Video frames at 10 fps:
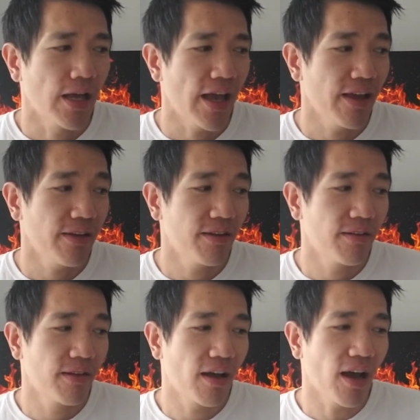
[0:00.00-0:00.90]
And
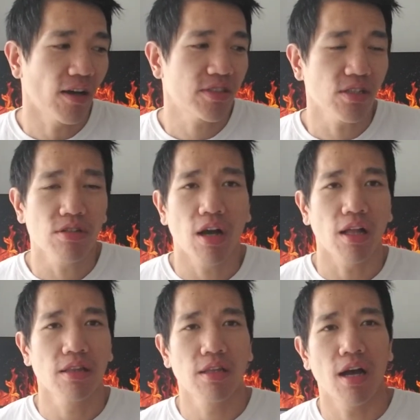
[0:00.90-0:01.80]
I'll tell you
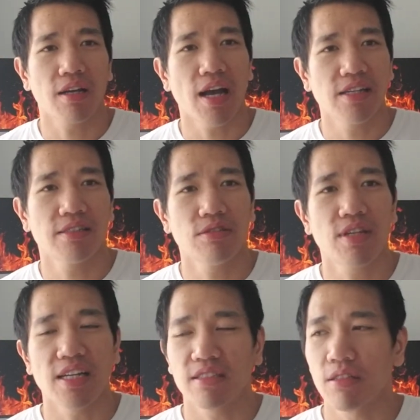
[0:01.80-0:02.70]
a, a guy, you
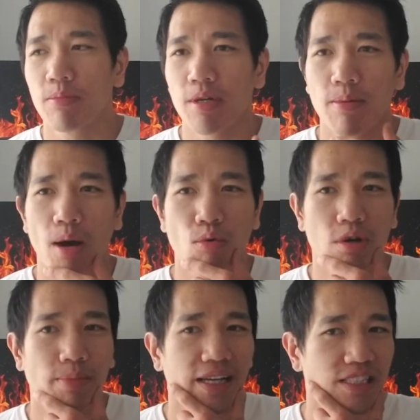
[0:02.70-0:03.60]
guys a little bit about one
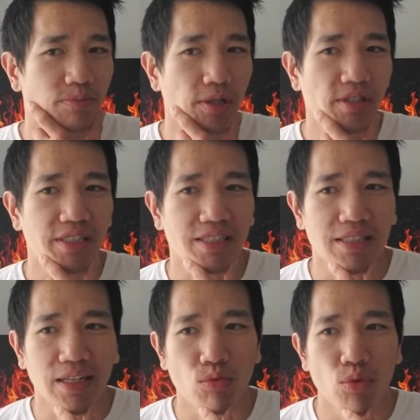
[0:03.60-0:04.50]
of my experiences,
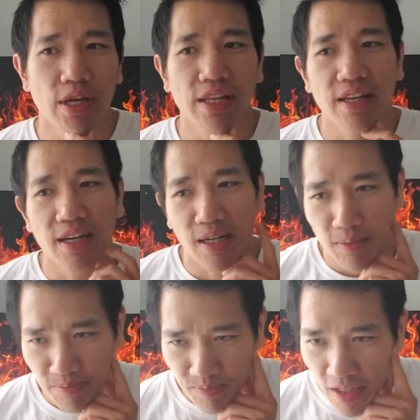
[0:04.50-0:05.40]
like when um,